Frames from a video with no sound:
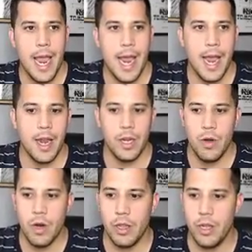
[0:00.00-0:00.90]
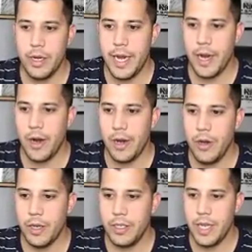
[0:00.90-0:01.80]
And you could look here,
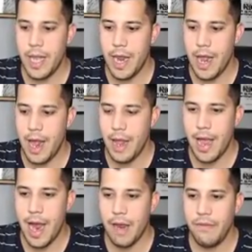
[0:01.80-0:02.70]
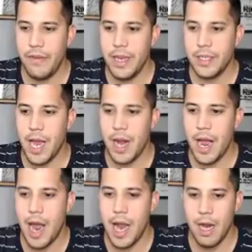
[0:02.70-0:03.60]
you could see that the IV is kind
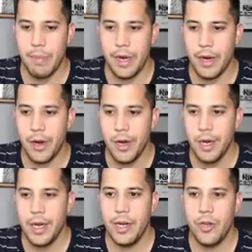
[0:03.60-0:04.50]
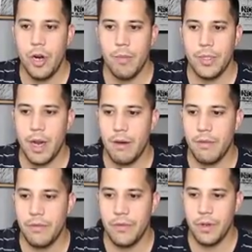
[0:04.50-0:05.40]
of high up here in terms
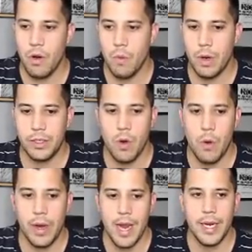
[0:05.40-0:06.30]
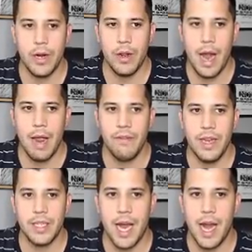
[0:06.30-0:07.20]
of, what's going on here. The IV
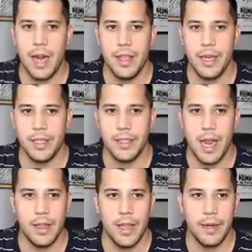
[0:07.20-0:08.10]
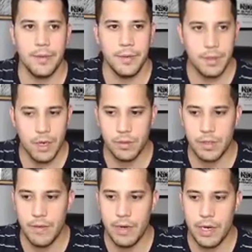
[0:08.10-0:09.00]
is high. I think it's at
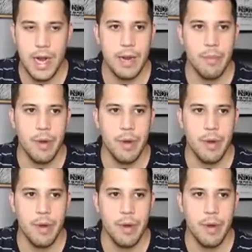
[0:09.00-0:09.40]
70 or 80.